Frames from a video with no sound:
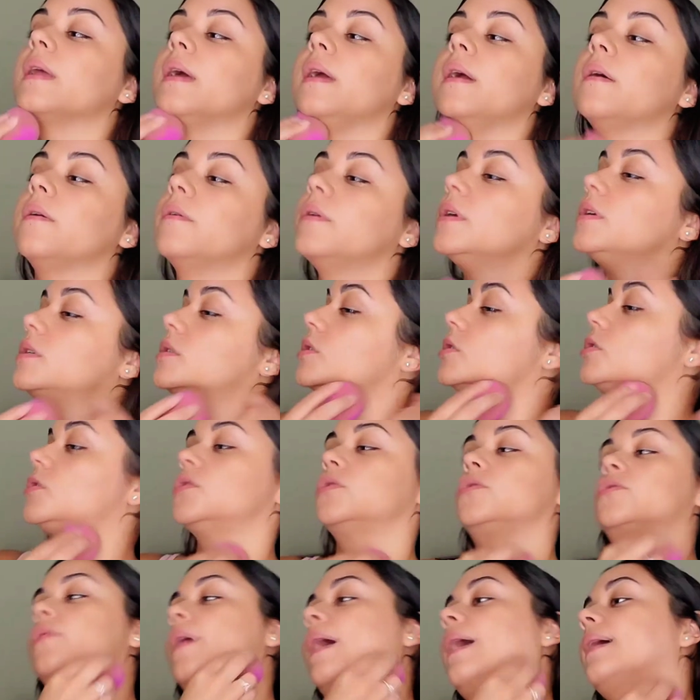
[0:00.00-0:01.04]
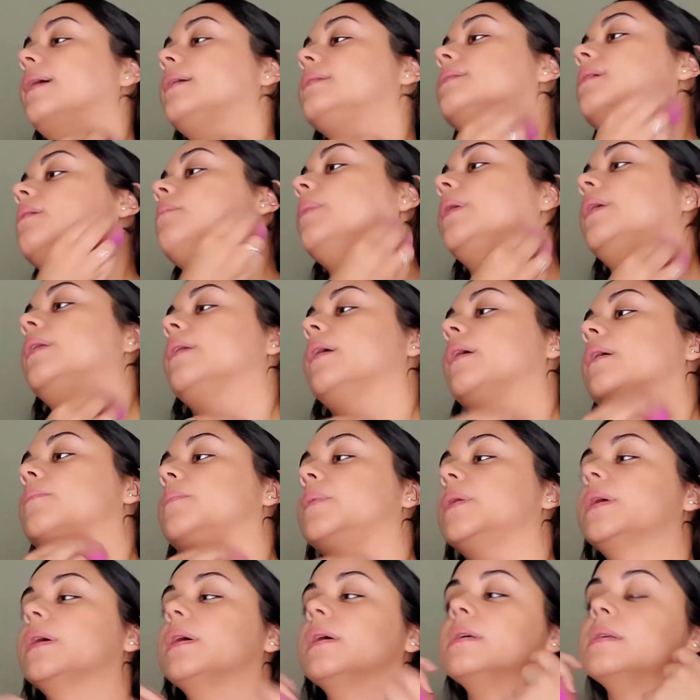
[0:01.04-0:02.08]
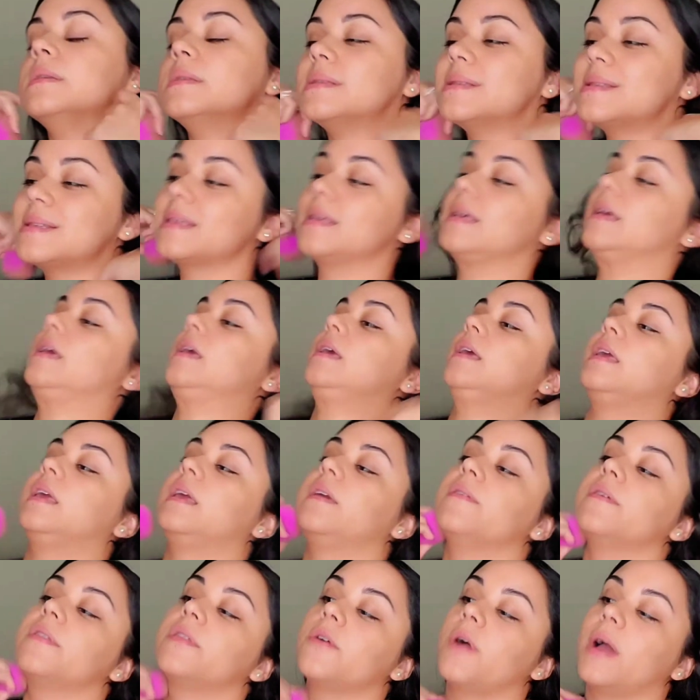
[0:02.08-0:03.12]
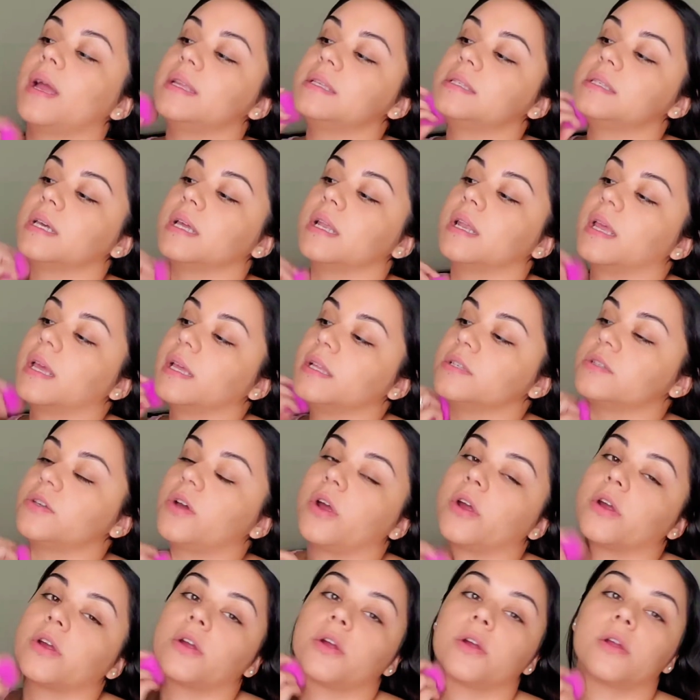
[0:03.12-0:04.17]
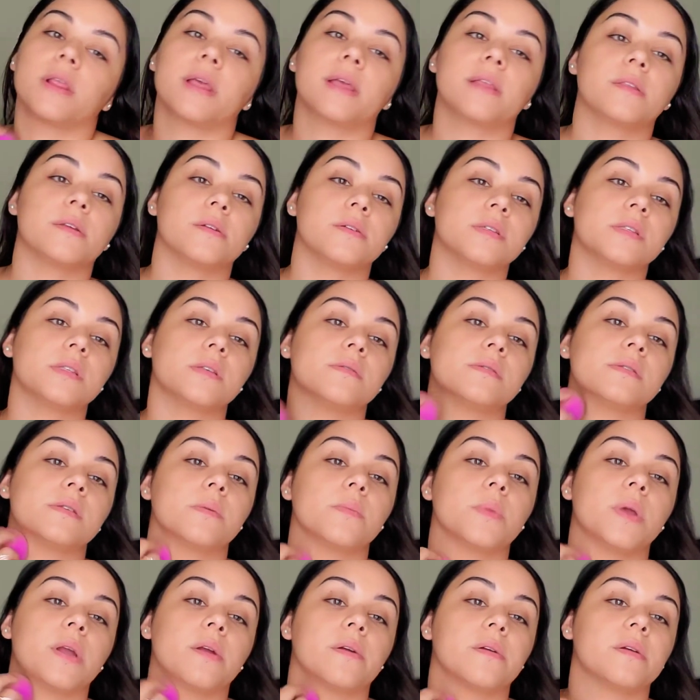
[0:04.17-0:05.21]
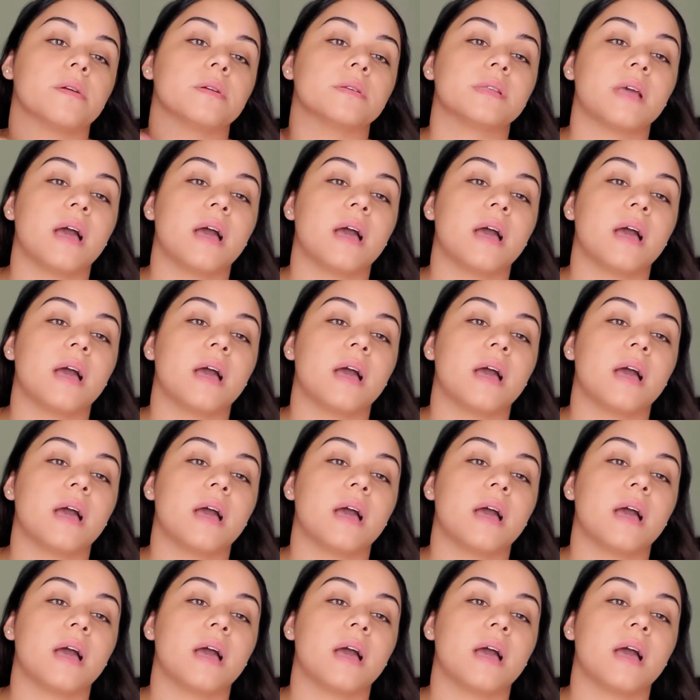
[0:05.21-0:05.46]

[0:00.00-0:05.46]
I always drag it down my neck because even though I did get darker, like there's still some areas